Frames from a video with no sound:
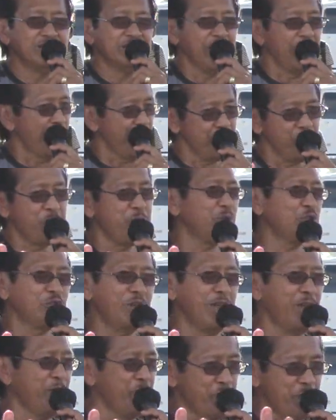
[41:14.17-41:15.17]
Everybody,
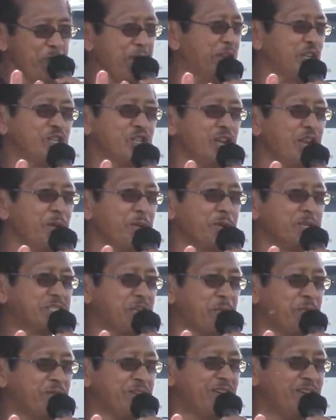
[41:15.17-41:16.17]
everybody should have
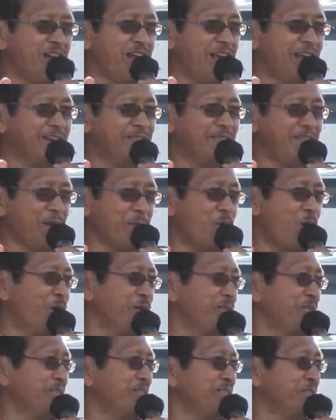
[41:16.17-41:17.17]
accepted God. Come on.